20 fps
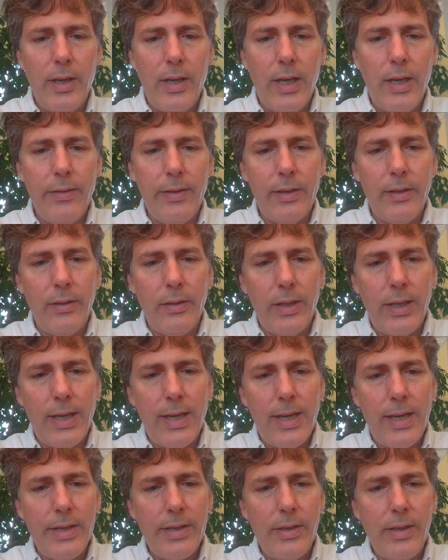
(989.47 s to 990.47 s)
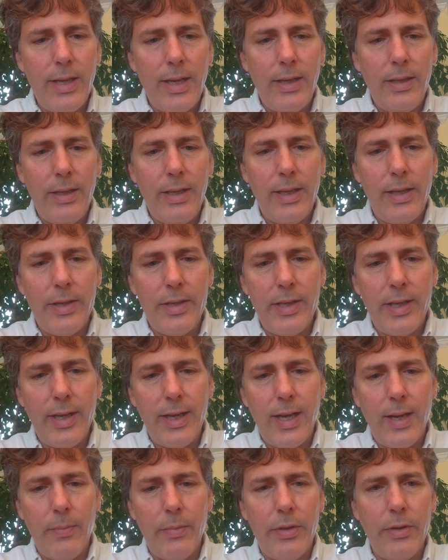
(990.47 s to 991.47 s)
I'm going to lie slightly and say
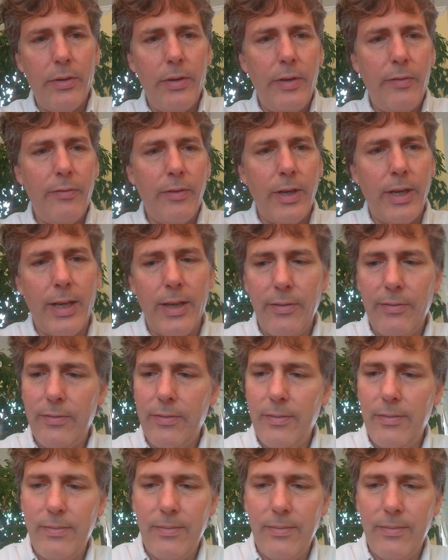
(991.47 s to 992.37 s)
I'm 35.